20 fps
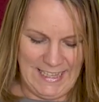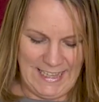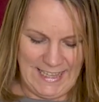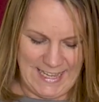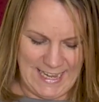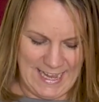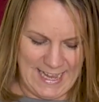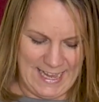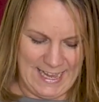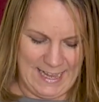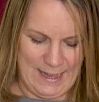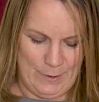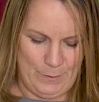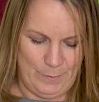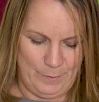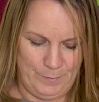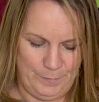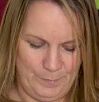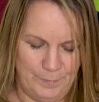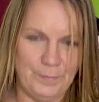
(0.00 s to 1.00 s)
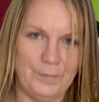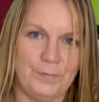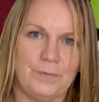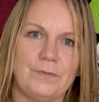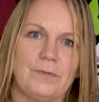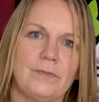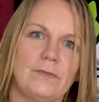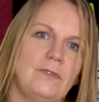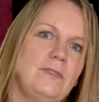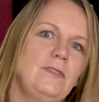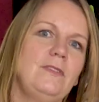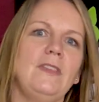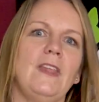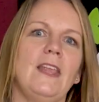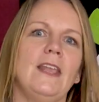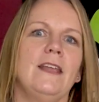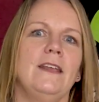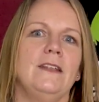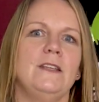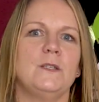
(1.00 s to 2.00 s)
Now,
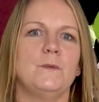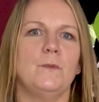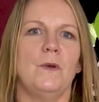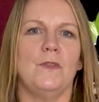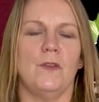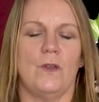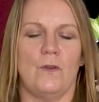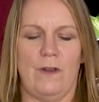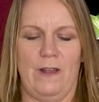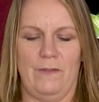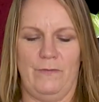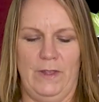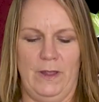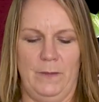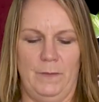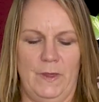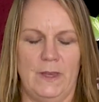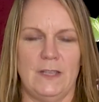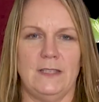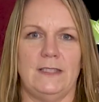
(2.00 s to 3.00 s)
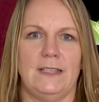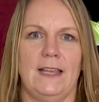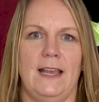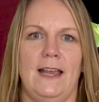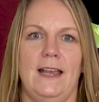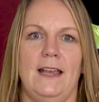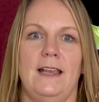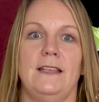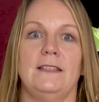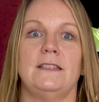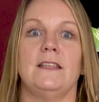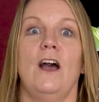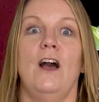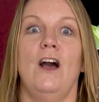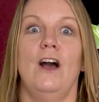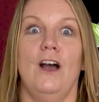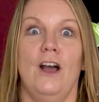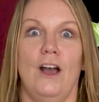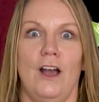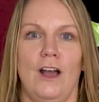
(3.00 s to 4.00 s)
can you spot the grapheme that says
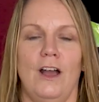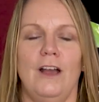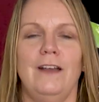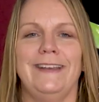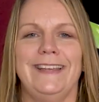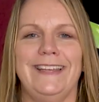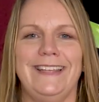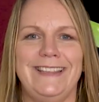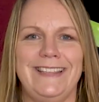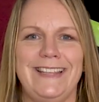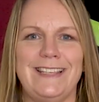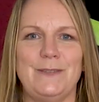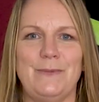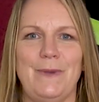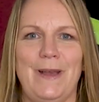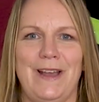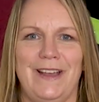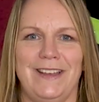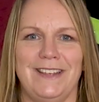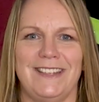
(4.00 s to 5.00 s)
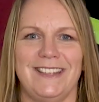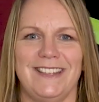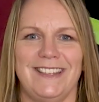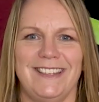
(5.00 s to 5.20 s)
in this word?